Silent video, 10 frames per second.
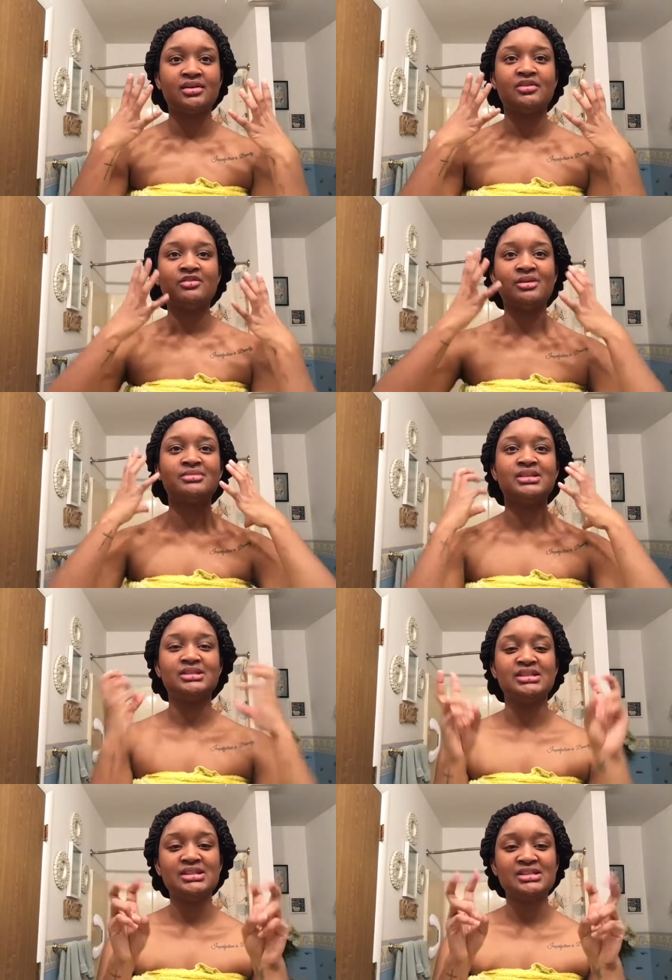from the
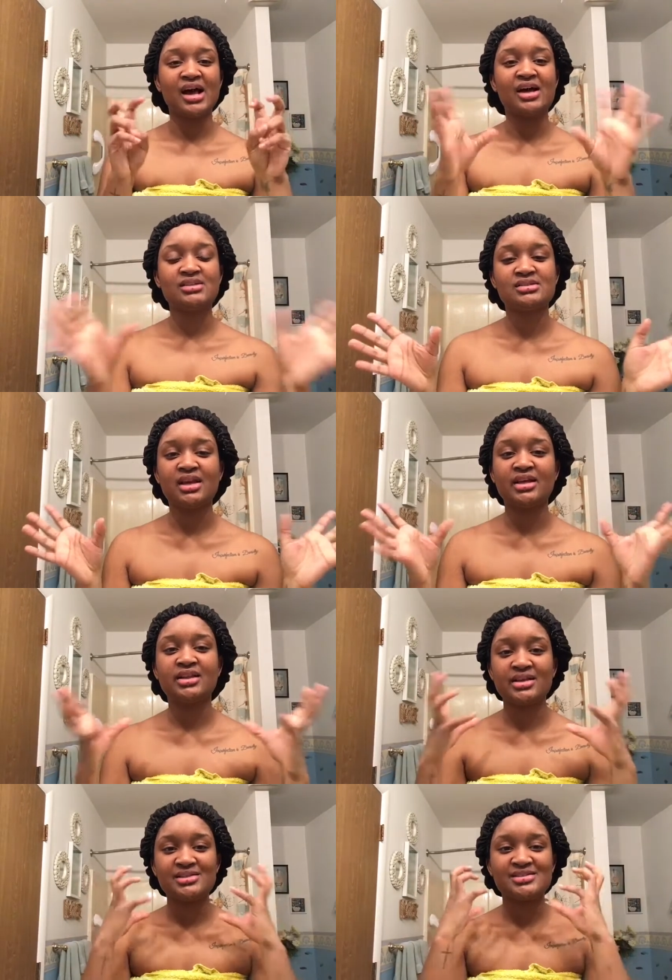detox, it
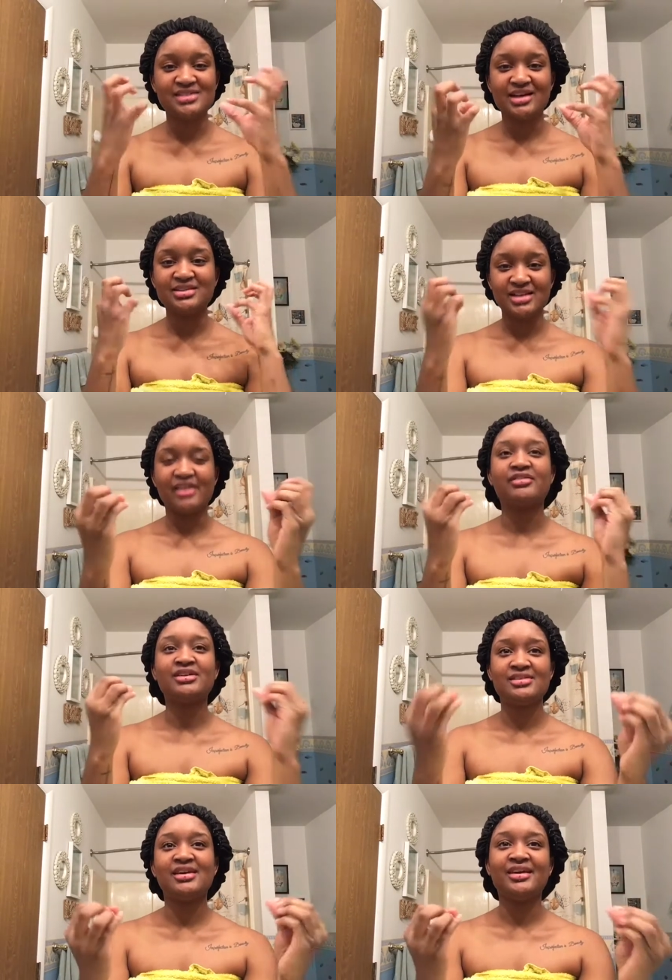like sucked
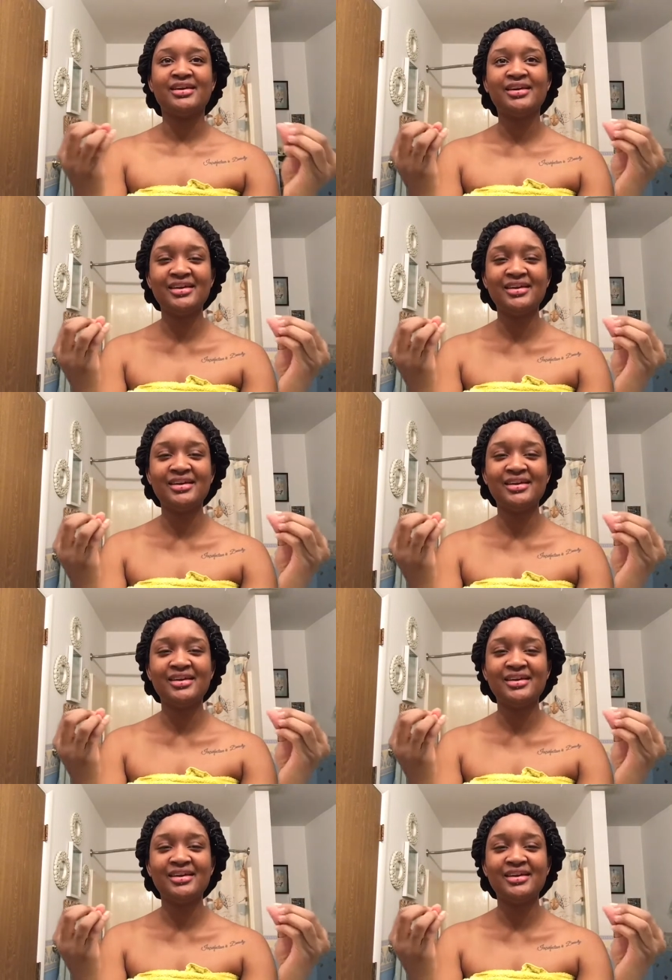everything